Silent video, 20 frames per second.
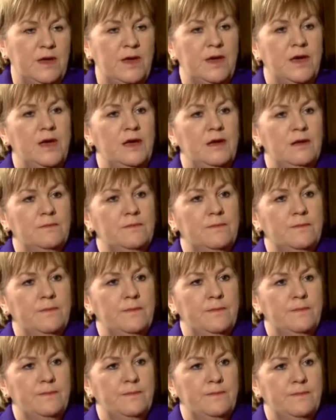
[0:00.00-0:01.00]
And you have
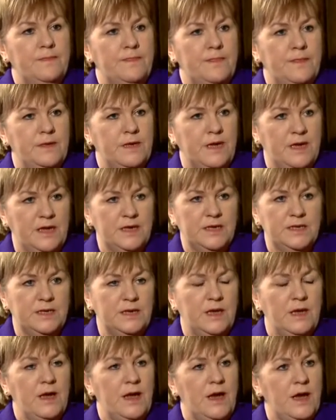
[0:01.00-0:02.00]
stressed youth unemployment
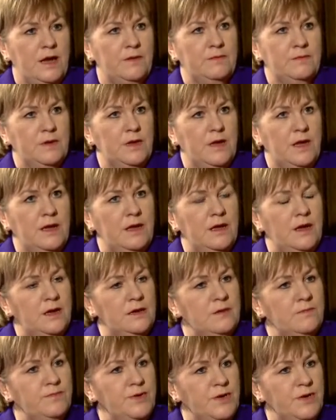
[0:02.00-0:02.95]
very vigorously week after week.